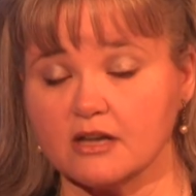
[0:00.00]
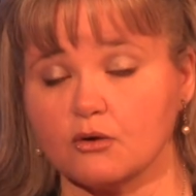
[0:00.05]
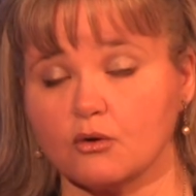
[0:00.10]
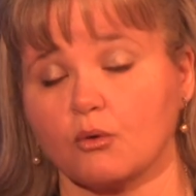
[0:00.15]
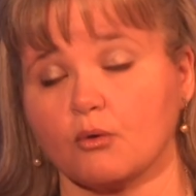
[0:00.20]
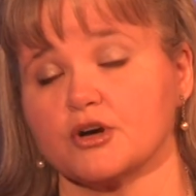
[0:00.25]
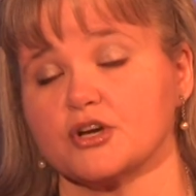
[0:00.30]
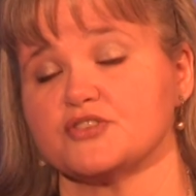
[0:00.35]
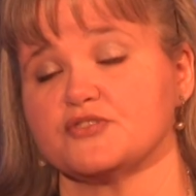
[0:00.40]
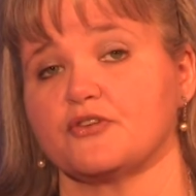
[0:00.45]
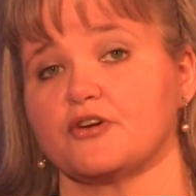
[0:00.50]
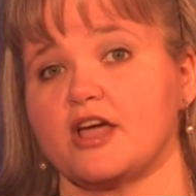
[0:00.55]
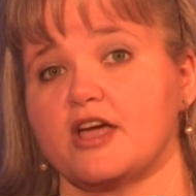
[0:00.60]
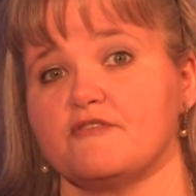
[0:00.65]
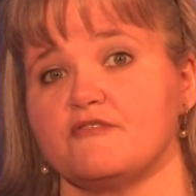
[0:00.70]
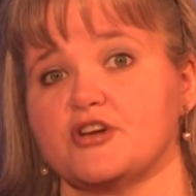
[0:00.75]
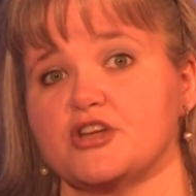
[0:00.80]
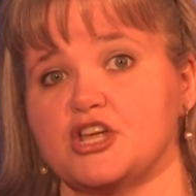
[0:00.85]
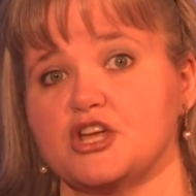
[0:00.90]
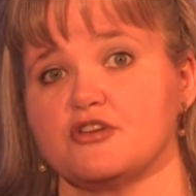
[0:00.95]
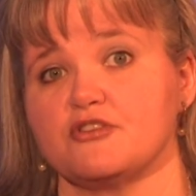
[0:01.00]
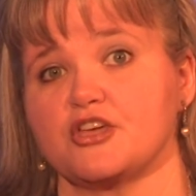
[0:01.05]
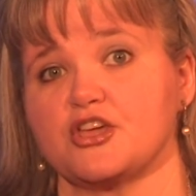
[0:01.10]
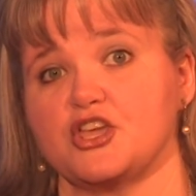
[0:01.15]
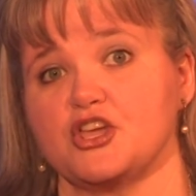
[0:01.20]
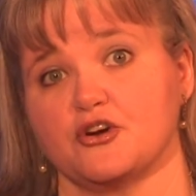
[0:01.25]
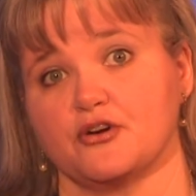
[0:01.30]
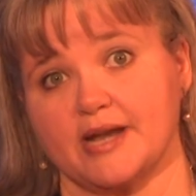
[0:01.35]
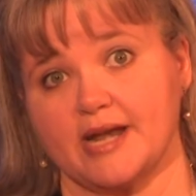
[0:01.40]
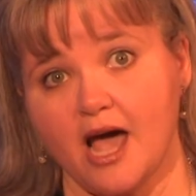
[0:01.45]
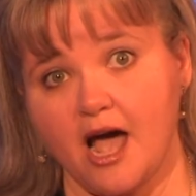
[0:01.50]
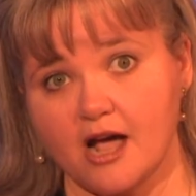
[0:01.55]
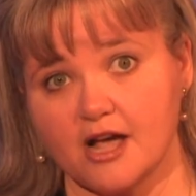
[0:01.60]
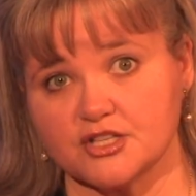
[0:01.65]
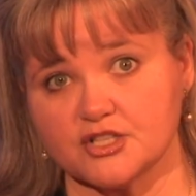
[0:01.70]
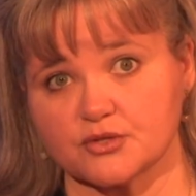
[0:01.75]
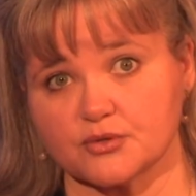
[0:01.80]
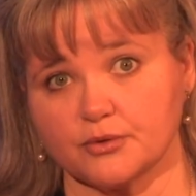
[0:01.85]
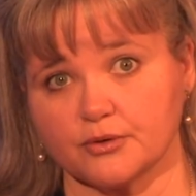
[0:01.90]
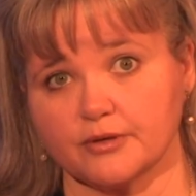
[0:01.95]
course for every year that you're in high
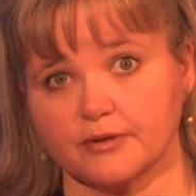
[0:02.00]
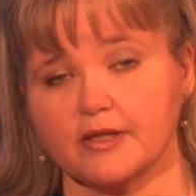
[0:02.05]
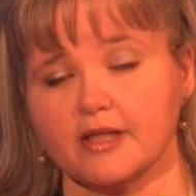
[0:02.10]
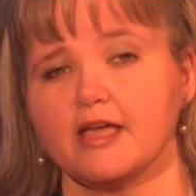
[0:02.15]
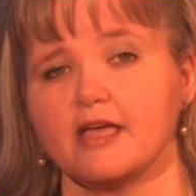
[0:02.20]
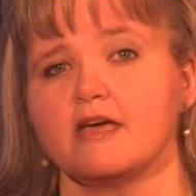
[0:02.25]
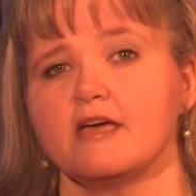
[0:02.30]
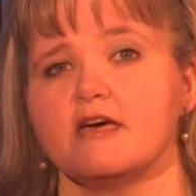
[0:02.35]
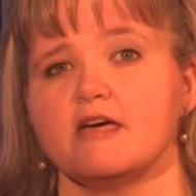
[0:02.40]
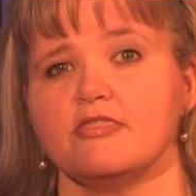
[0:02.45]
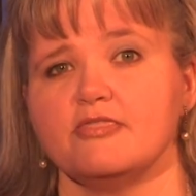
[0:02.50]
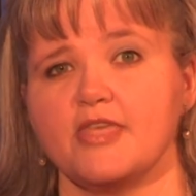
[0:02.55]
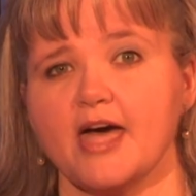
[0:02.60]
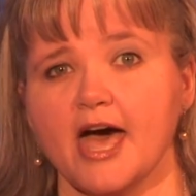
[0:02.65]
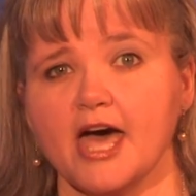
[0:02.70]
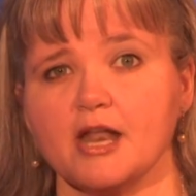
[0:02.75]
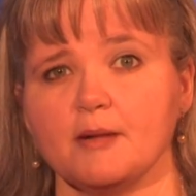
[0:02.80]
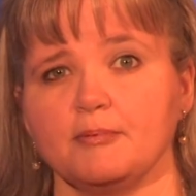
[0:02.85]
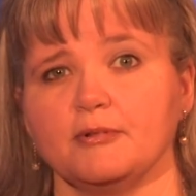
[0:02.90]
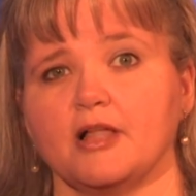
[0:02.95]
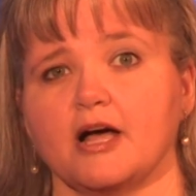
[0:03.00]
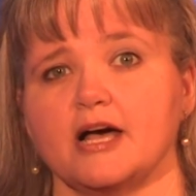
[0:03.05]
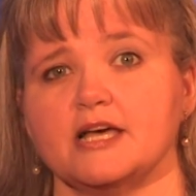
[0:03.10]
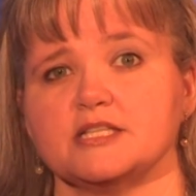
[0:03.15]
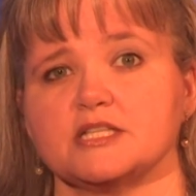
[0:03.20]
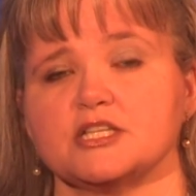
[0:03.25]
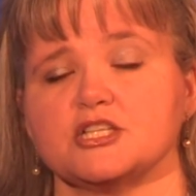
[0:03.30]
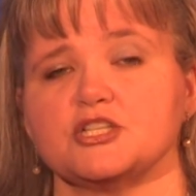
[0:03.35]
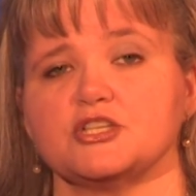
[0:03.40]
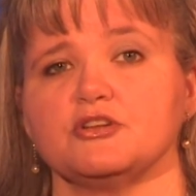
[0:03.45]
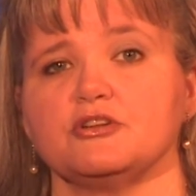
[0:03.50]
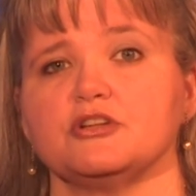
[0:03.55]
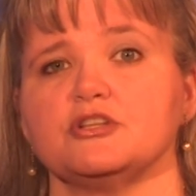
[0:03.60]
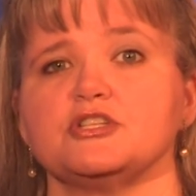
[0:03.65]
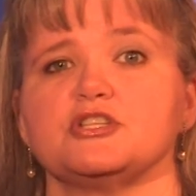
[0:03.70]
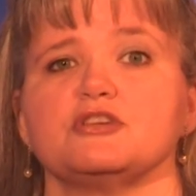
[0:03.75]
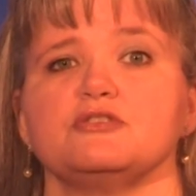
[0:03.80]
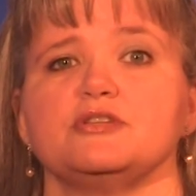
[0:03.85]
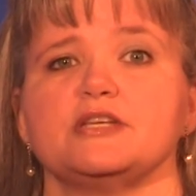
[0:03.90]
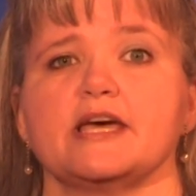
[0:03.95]
school. That applies to
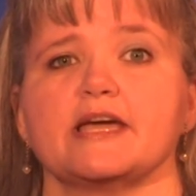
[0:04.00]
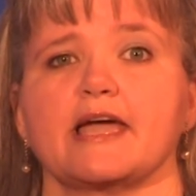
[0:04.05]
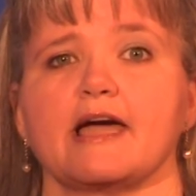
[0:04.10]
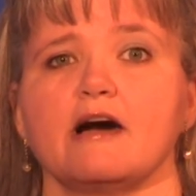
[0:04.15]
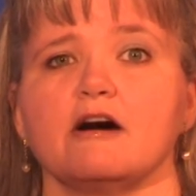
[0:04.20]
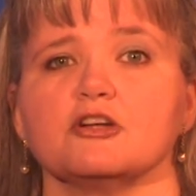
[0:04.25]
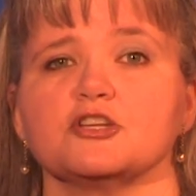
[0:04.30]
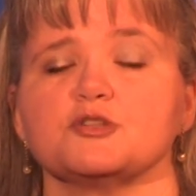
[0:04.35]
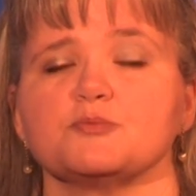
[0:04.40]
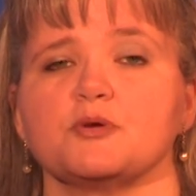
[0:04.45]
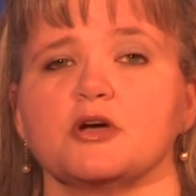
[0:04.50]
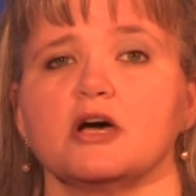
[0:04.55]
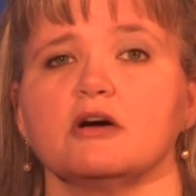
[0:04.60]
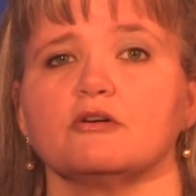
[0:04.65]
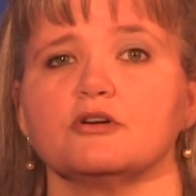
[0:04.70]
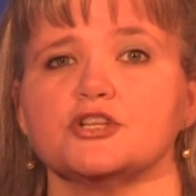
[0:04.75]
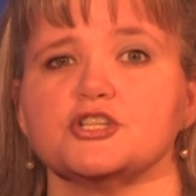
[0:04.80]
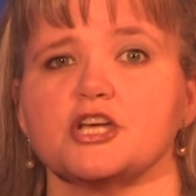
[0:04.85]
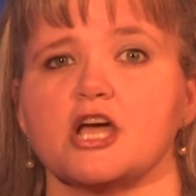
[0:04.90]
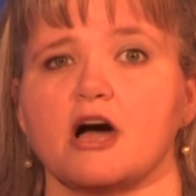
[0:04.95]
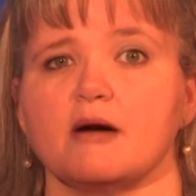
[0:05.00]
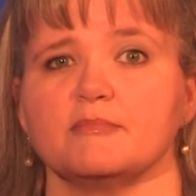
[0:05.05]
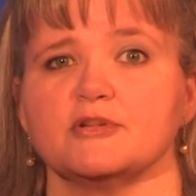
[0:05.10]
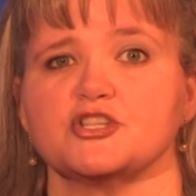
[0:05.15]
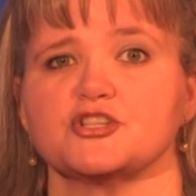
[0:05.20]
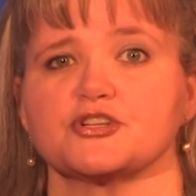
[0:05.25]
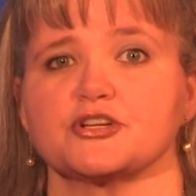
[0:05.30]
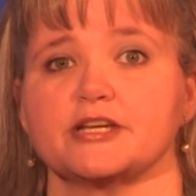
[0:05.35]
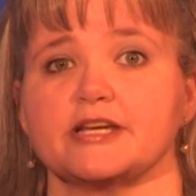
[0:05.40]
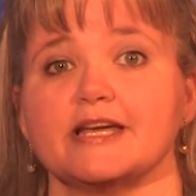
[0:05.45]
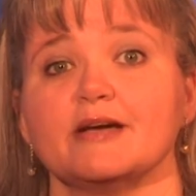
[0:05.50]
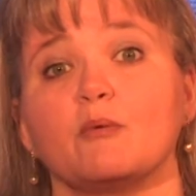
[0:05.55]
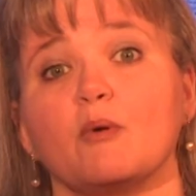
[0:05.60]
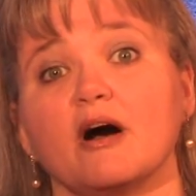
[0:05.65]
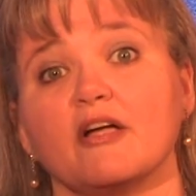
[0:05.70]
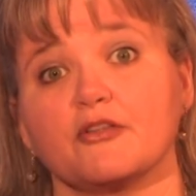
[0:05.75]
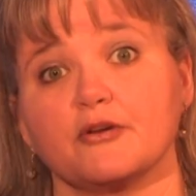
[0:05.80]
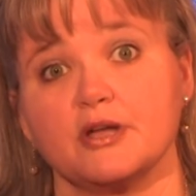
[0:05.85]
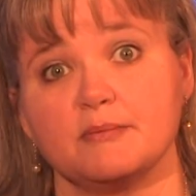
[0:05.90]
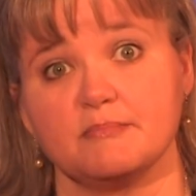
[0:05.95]
students who take algebra or geometry
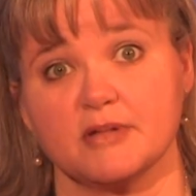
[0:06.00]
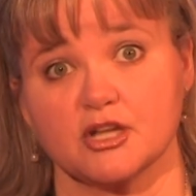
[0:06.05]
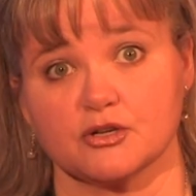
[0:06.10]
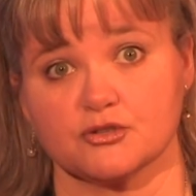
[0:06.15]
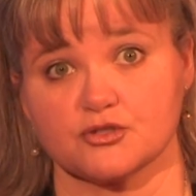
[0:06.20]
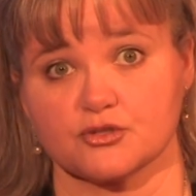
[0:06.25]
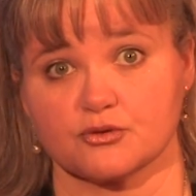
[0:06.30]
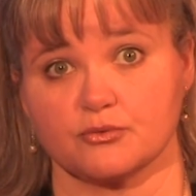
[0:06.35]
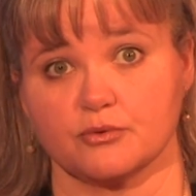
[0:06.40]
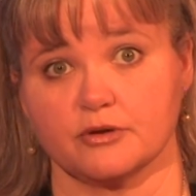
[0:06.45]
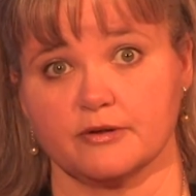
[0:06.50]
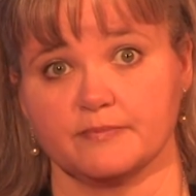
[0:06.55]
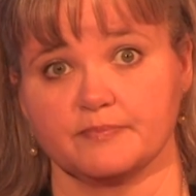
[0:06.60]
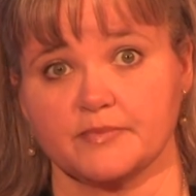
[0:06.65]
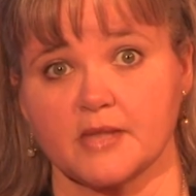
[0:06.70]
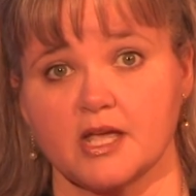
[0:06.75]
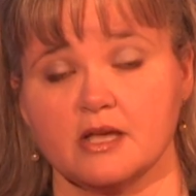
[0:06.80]
while they're in middle school.